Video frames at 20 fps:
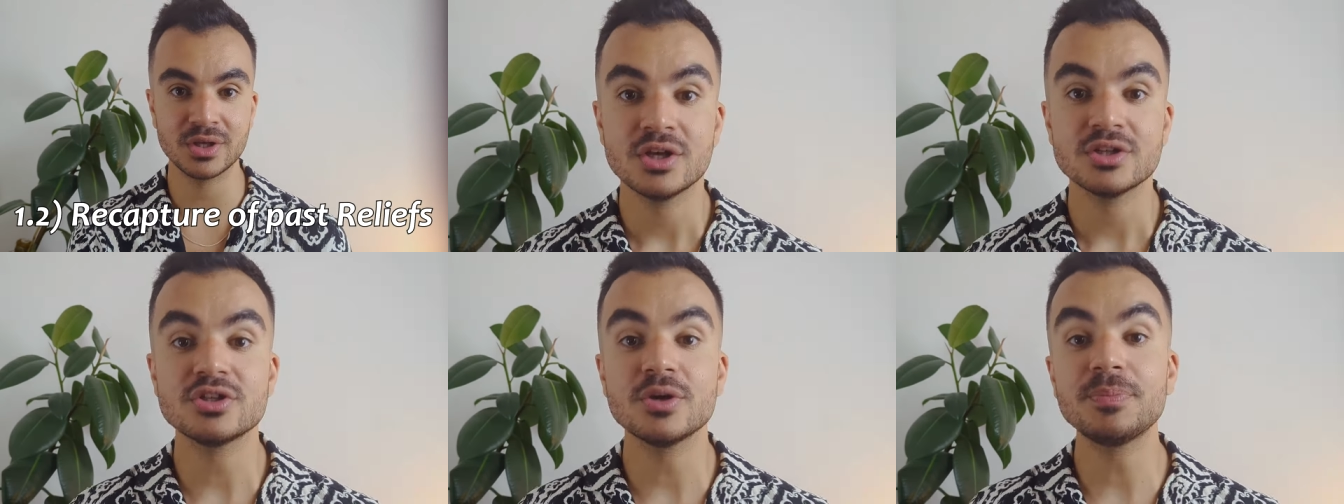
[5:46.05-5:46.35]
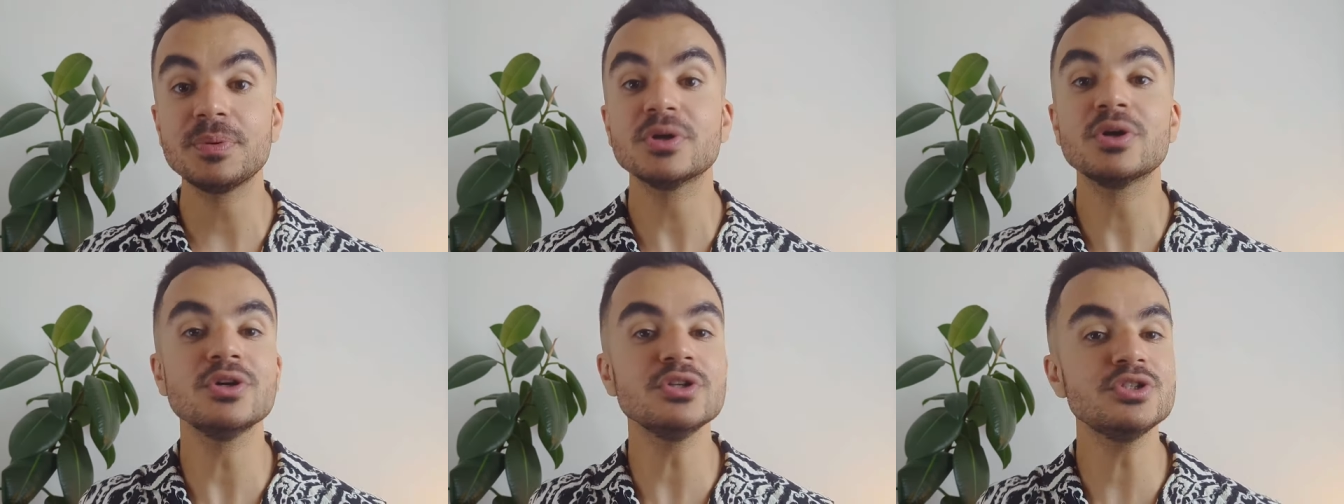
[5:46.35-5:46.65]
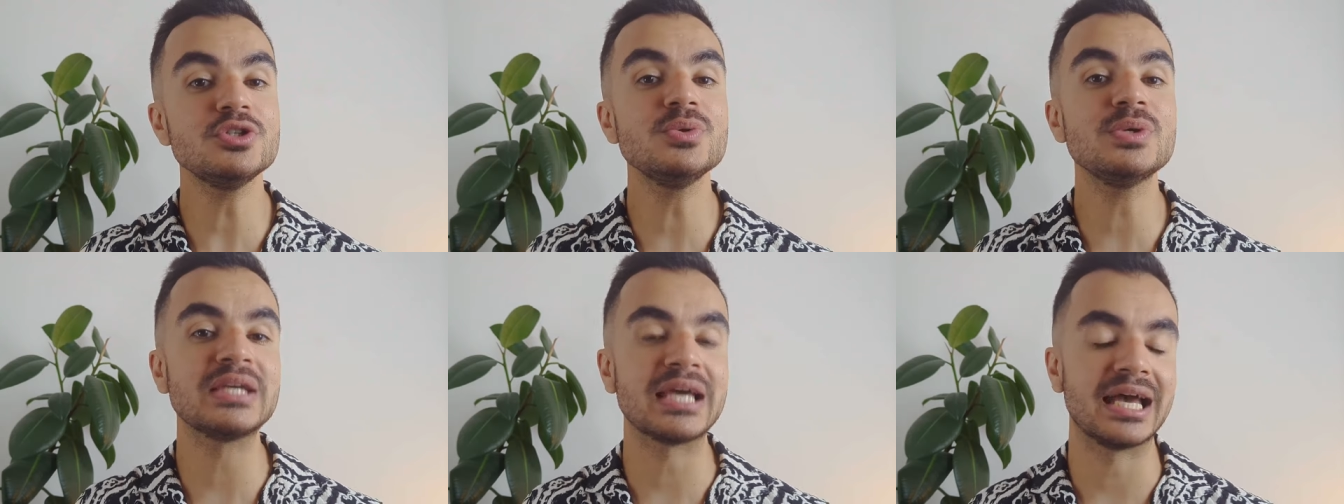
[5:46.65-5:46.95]
So
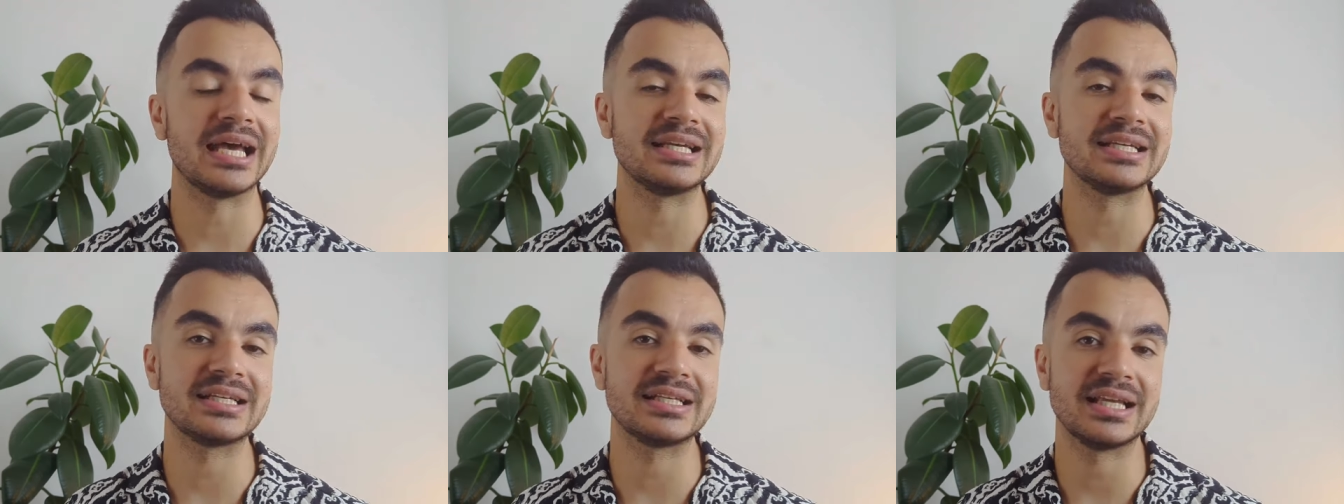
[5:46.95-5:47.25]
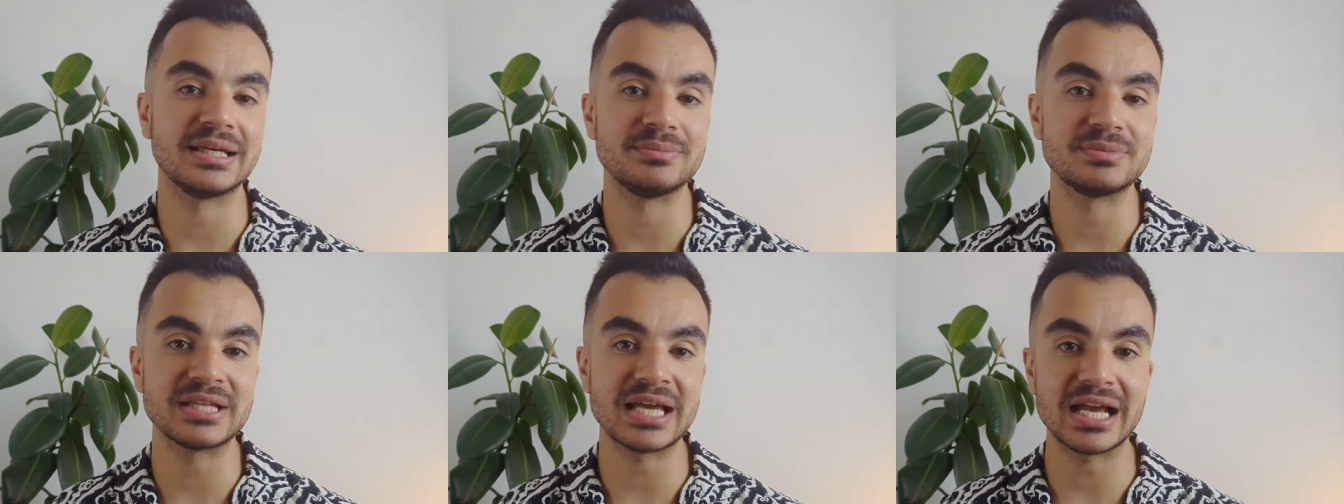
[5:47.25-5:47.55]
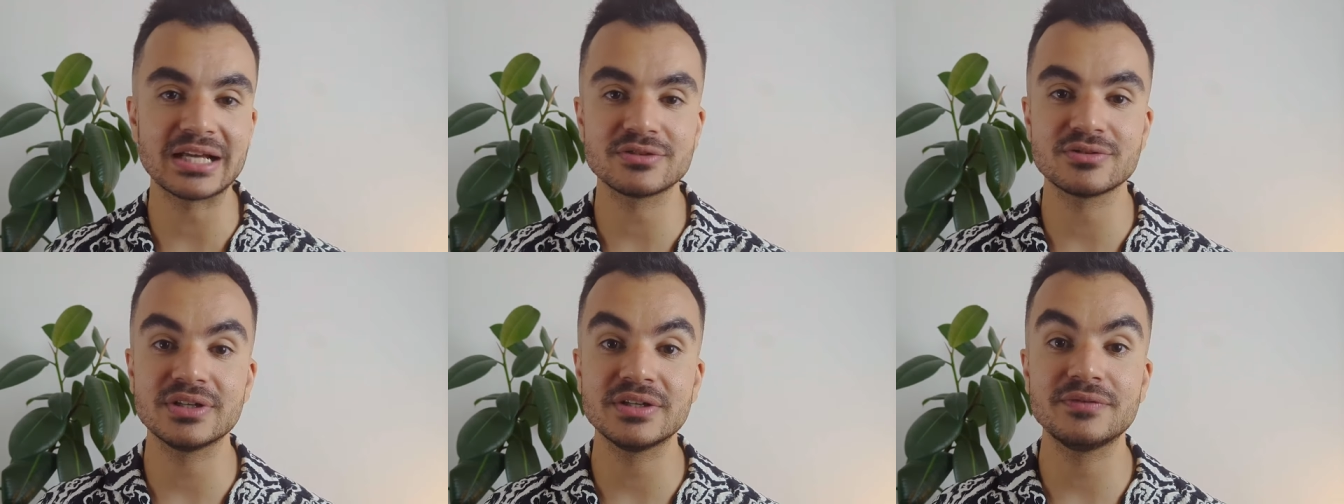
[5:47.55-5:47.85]
because you can claim
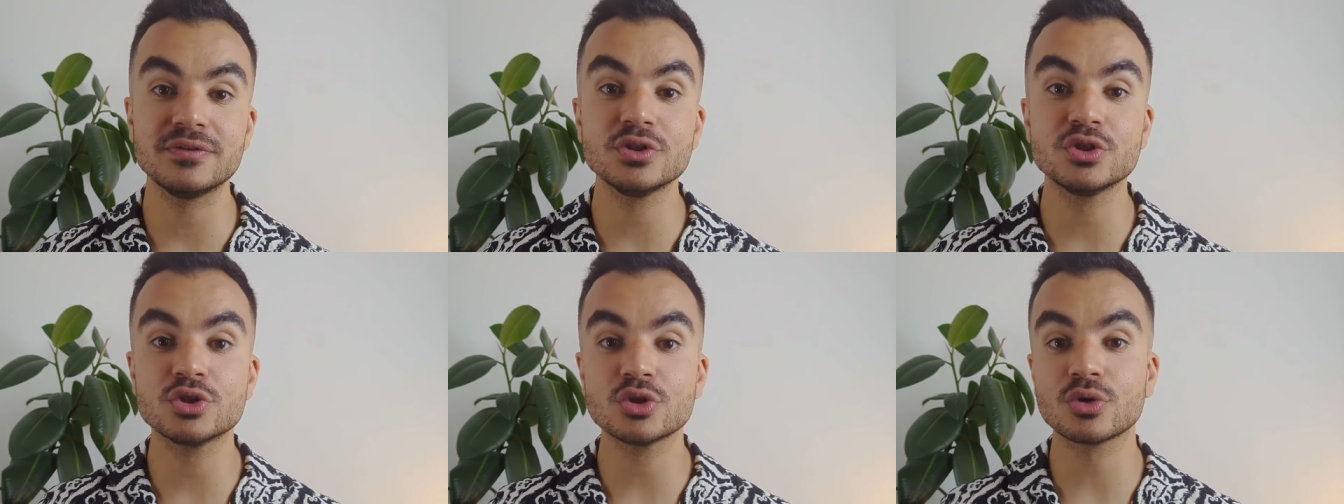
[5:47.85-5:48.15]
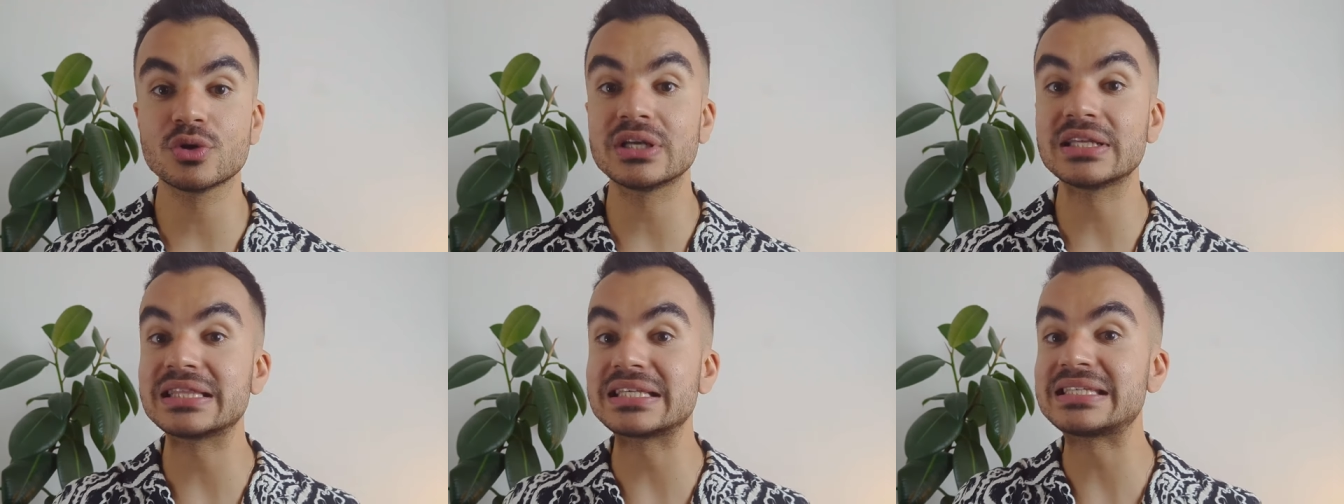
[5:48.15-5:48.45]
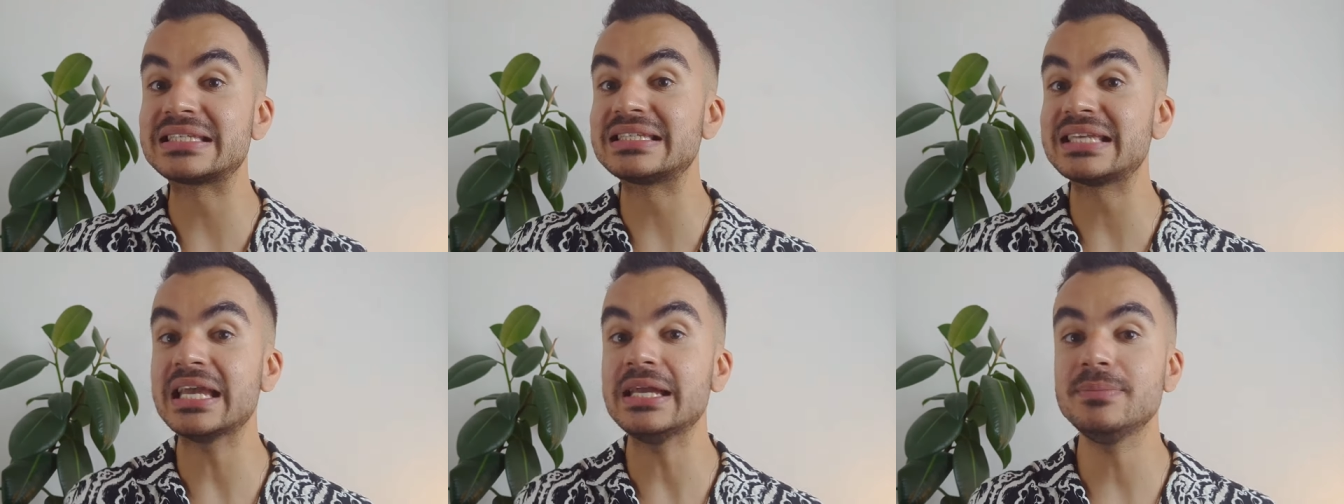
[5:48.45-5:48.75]
tax relief during the
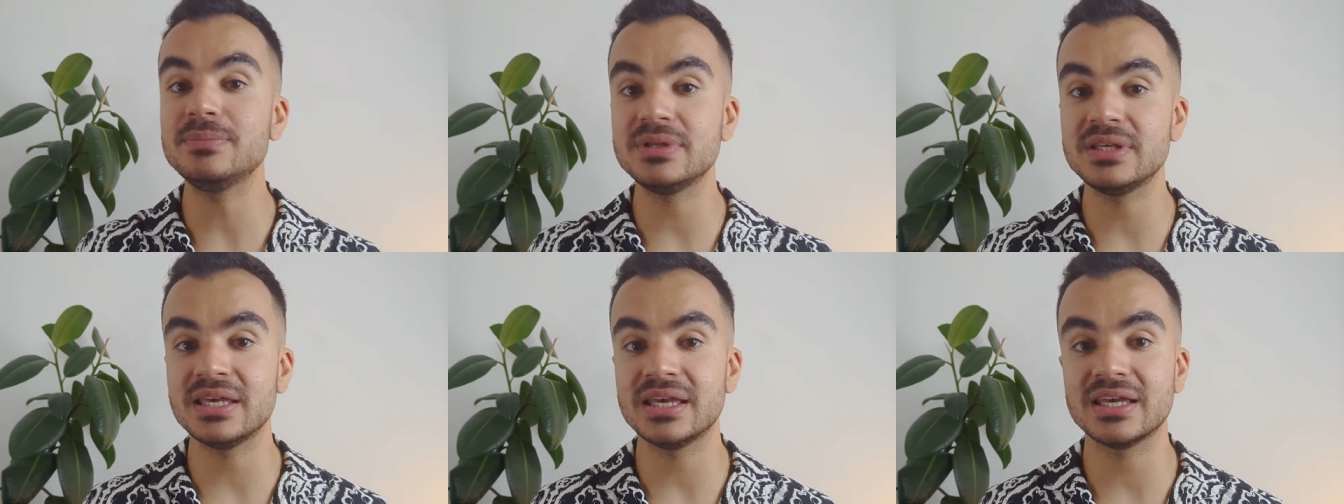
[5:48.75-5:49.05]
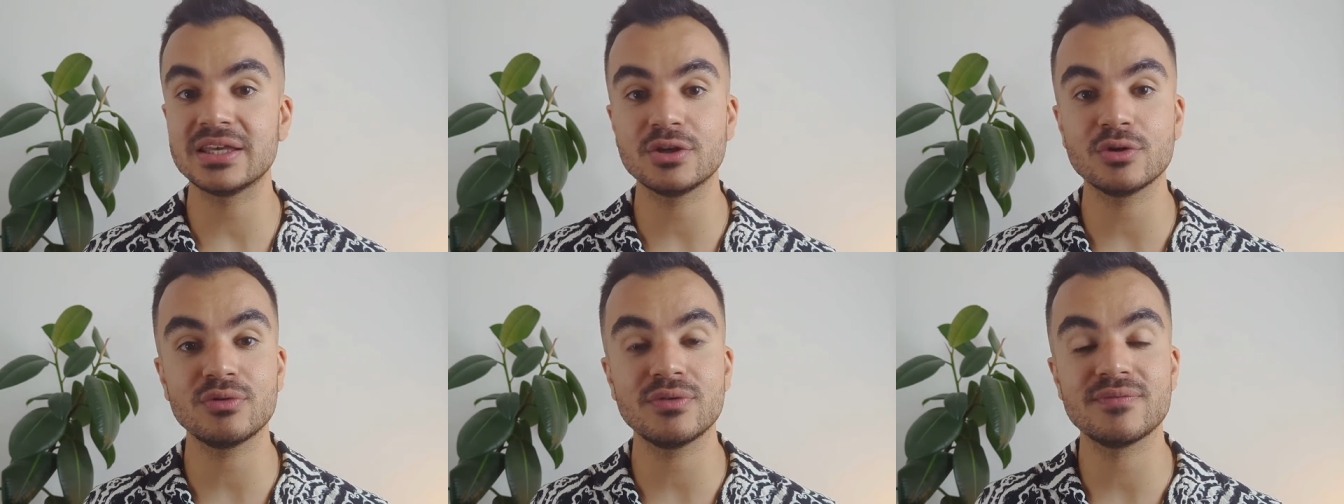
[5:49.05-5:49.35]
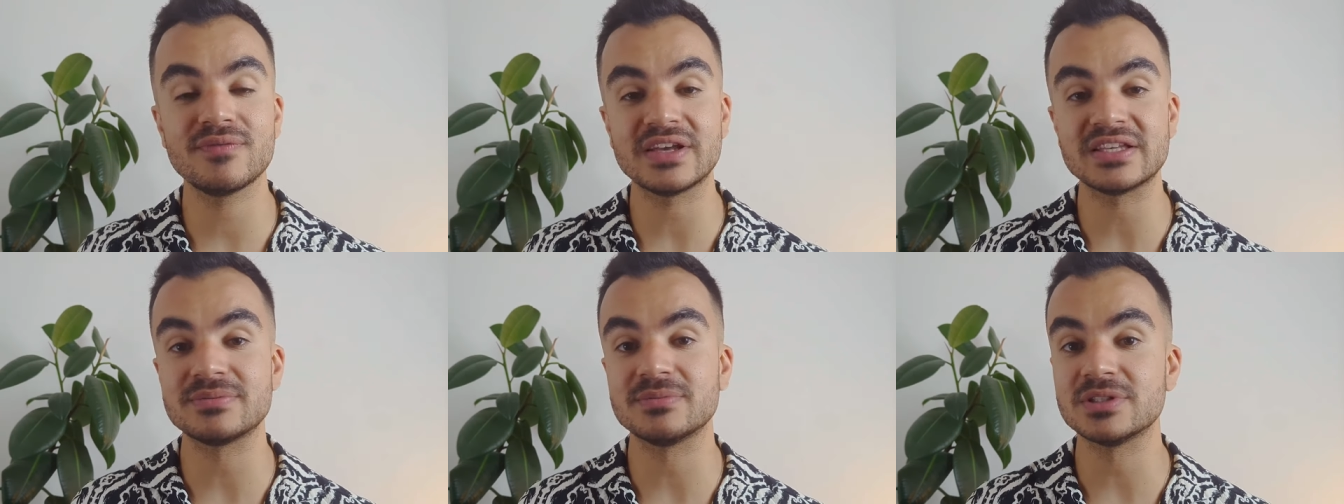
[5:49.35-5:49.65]
same year your
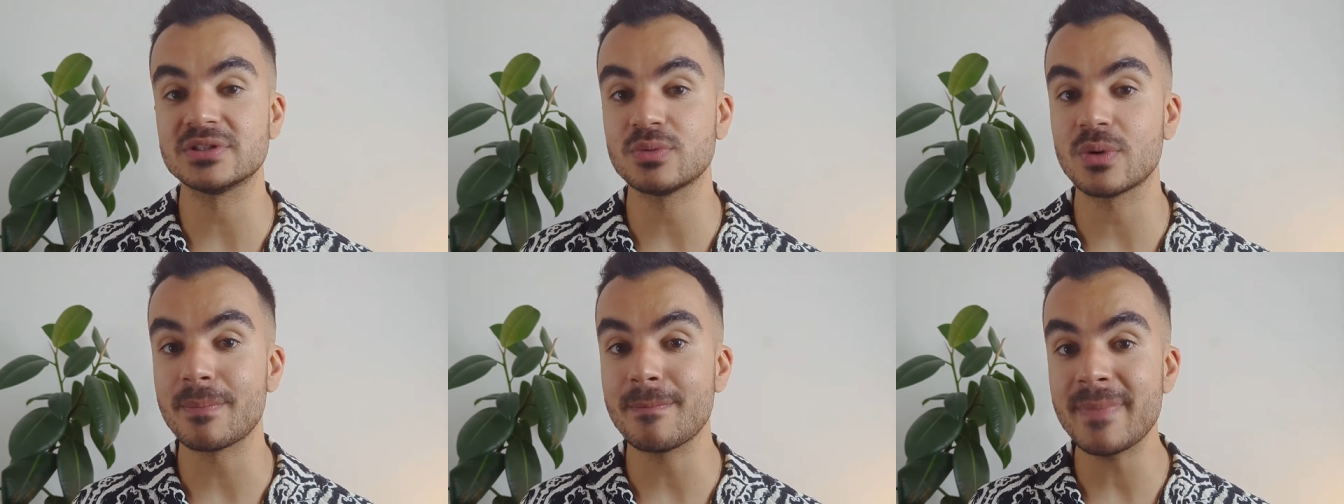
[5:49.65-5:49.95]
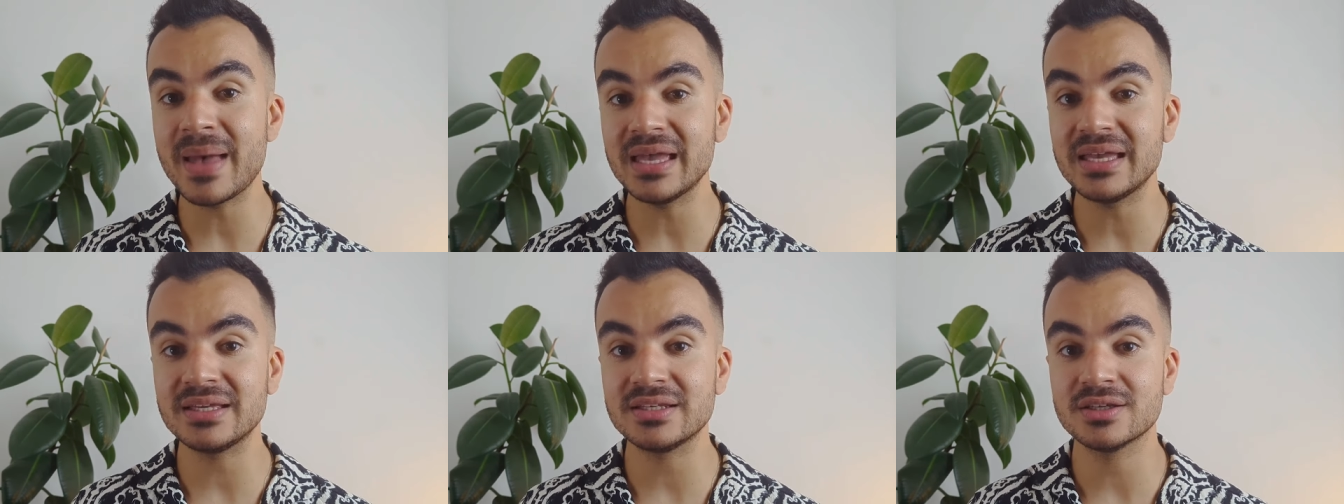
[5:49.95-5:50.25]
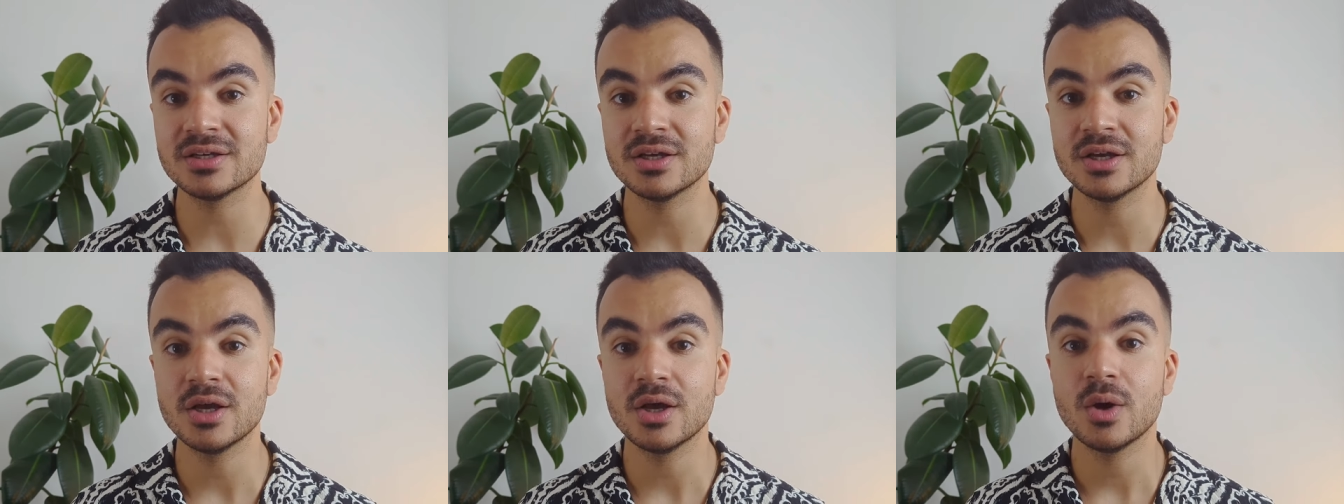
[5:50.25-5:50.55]
investments were made,